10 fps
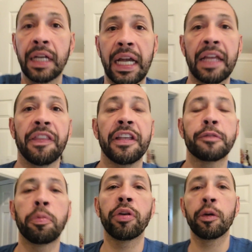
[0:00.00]
At this
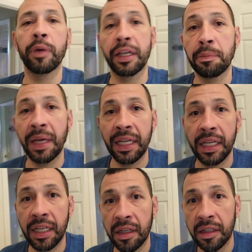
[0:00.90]
point, we had
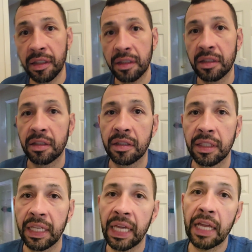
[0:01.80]
made
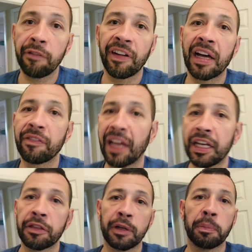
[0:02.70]
E85
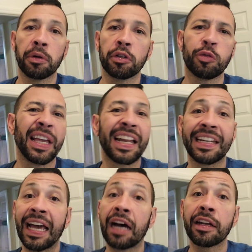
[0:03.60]
93 pulls. We got it
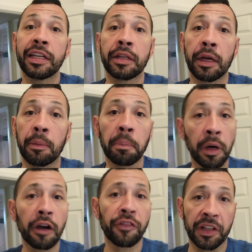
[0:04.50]
dialed in
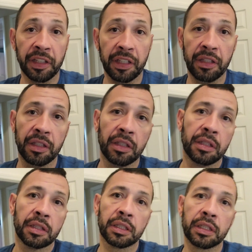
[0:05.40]
perfectly,
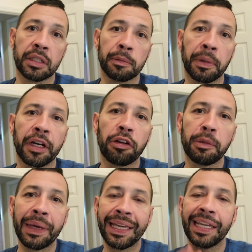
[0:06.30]
but it only
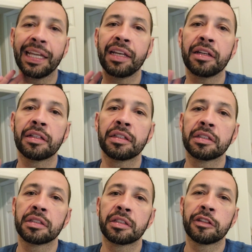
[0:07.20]
made
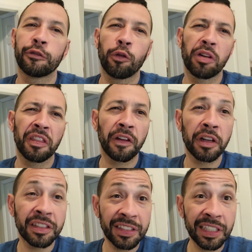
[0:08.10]

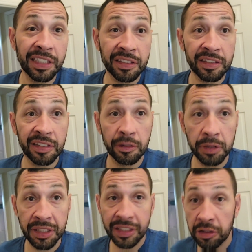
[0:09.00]
436,
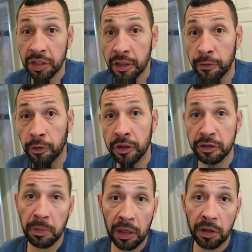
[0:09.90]
which is still good for a
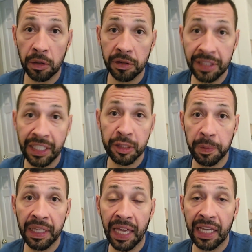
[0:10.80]
small
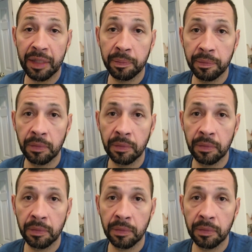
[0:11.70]
TSP cam.